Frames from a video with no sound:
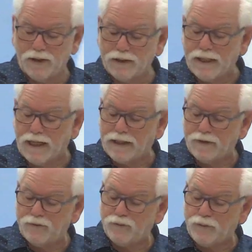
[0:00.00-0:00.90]
At night, I
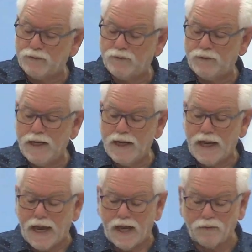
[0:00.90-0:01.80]
stretched
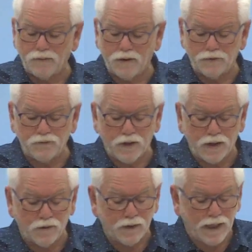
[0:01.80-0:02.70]
out
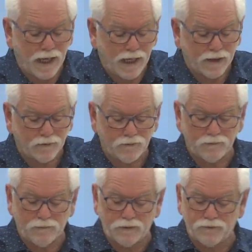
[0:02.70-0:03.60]
untiring hands,
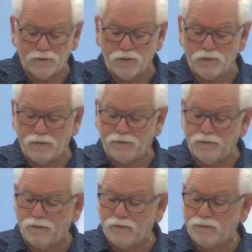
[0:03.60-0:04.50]
and my soul
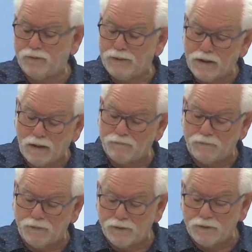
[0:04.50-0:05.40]
refused to be
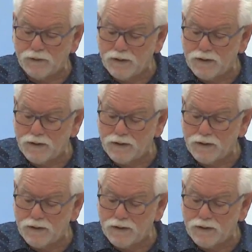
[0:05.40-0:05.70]
comforted.